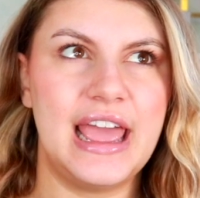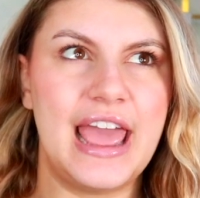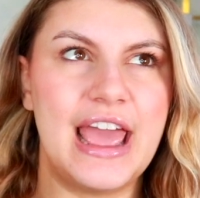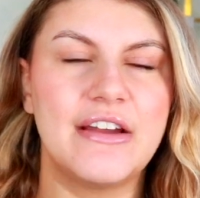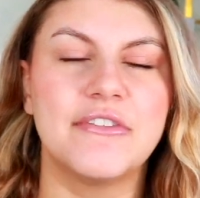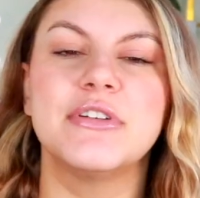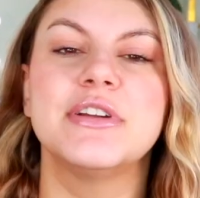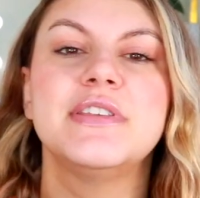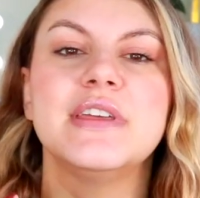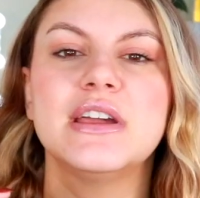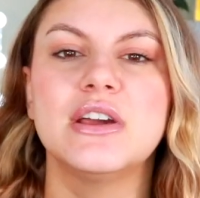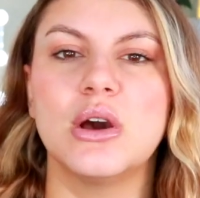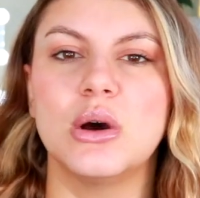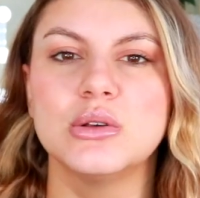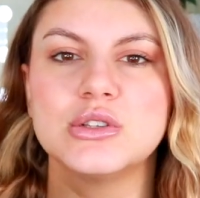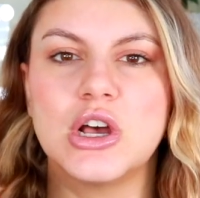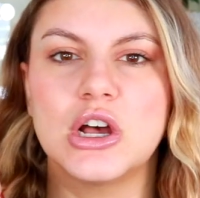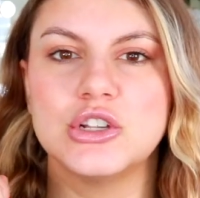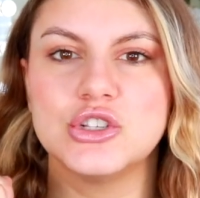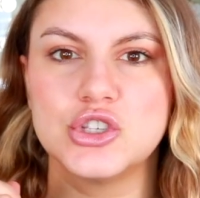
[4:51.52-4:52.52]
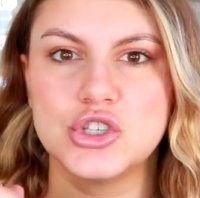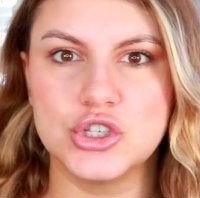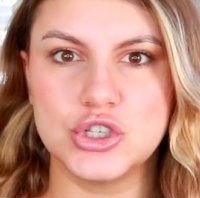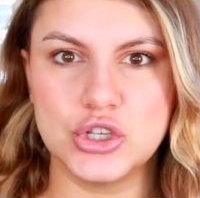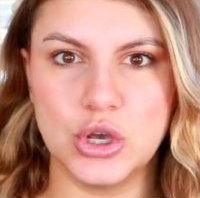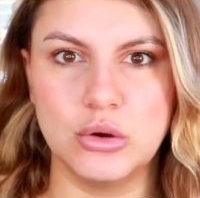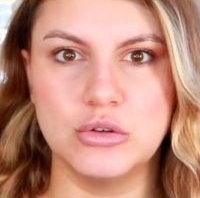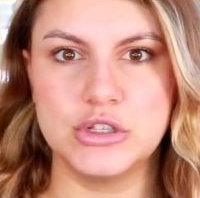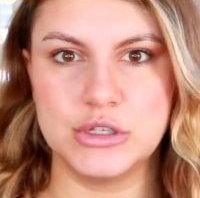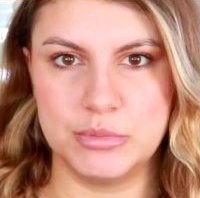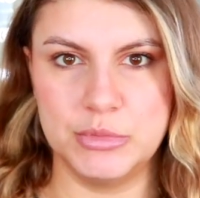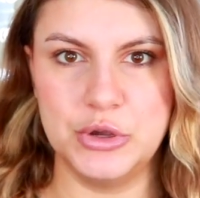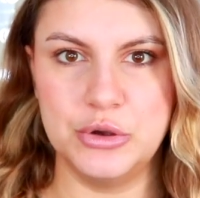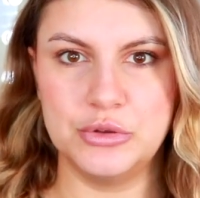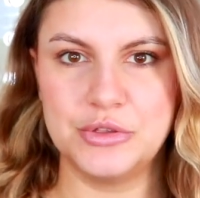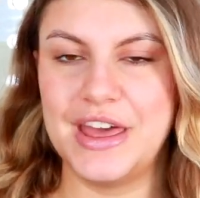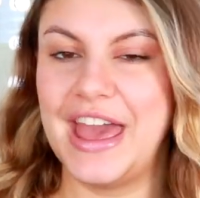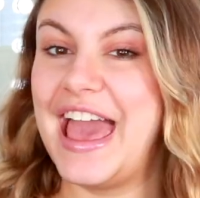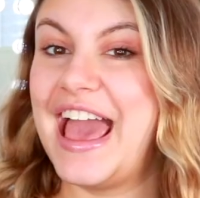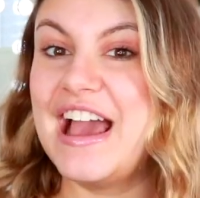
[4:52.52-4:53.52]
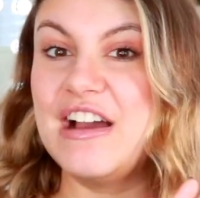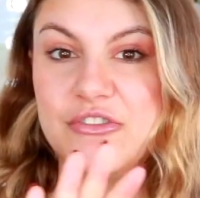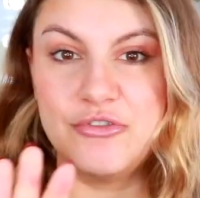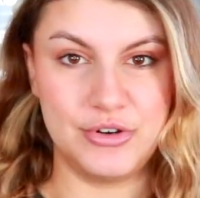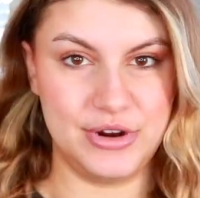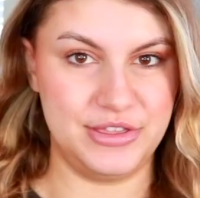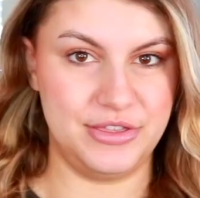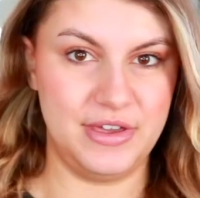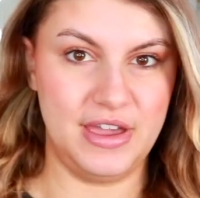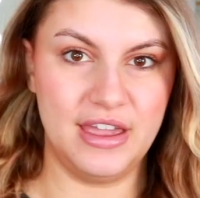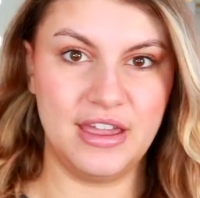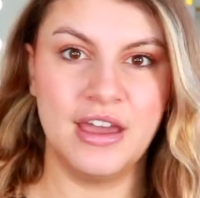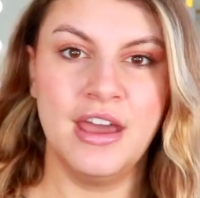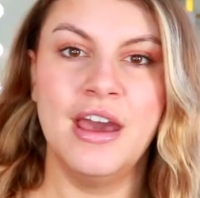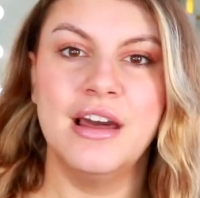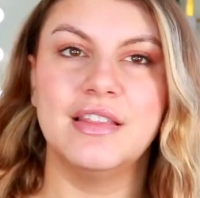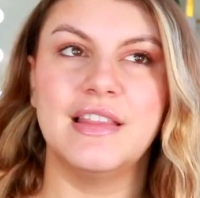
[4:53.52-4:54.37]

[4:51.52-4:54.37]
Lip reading: everything goes on so smooth. Everything.